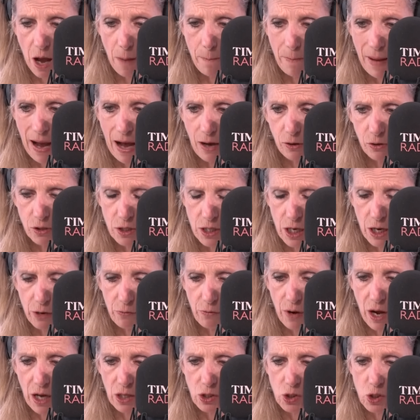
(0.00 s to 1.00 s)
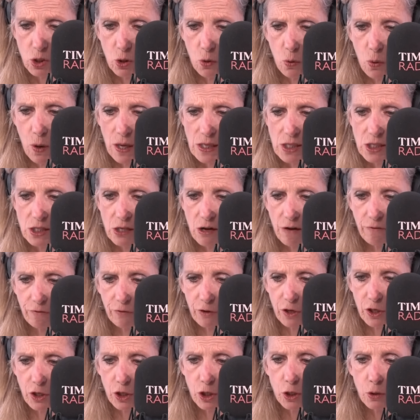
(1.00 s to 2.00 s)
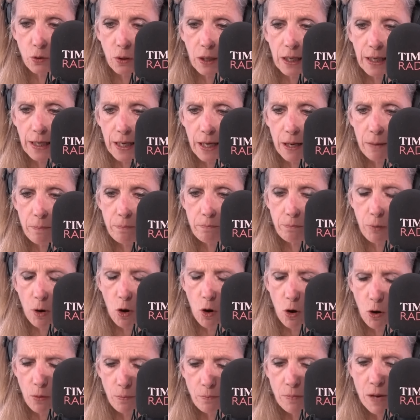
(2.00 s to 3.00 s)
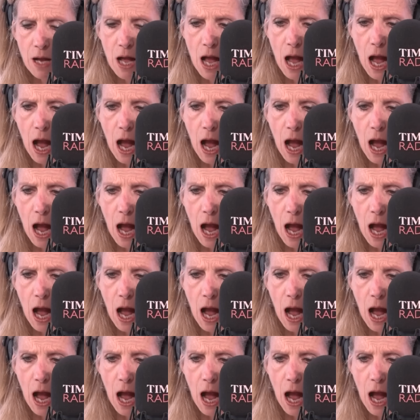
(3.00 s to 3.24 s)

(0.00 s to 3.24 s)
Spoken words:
about Iran's quest for a nuclear bomb.